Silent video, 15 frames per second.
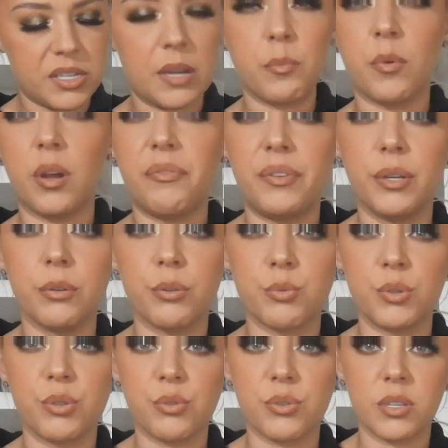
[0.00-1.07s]
In My
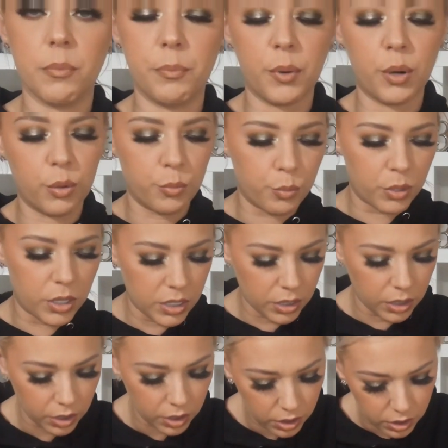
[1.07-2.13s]
Feels, which was the bottom
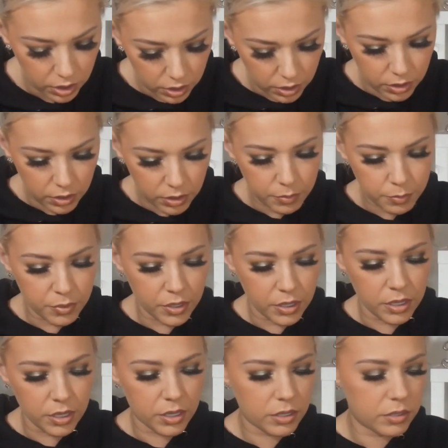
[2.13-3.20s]
one.
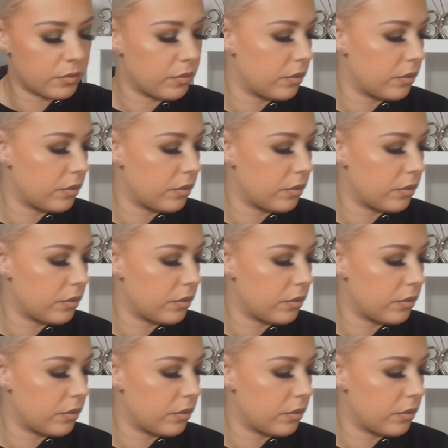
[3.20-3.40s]
But